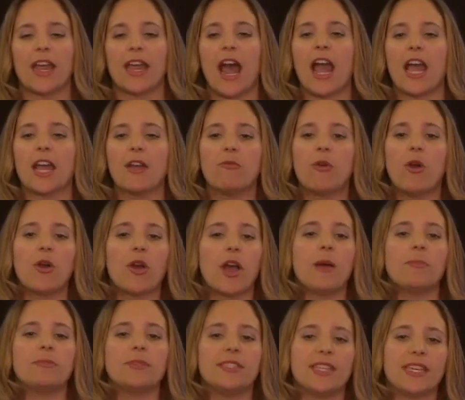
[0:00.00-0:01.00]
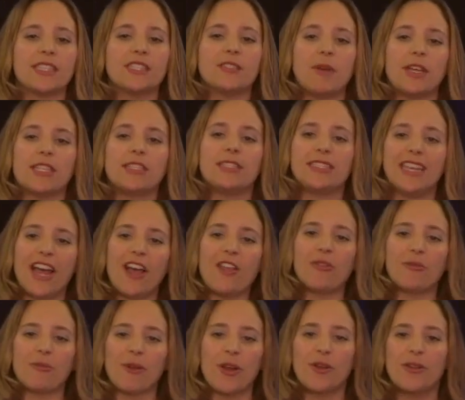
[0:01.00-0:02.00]
And I woke up 6 months down
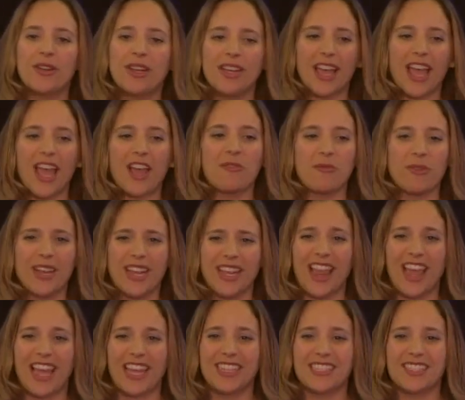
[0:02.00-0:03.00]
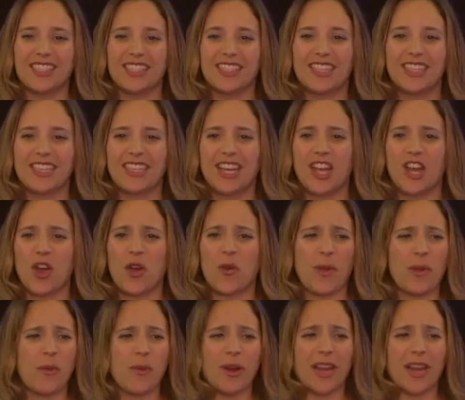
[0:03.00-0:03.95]
the road and realized we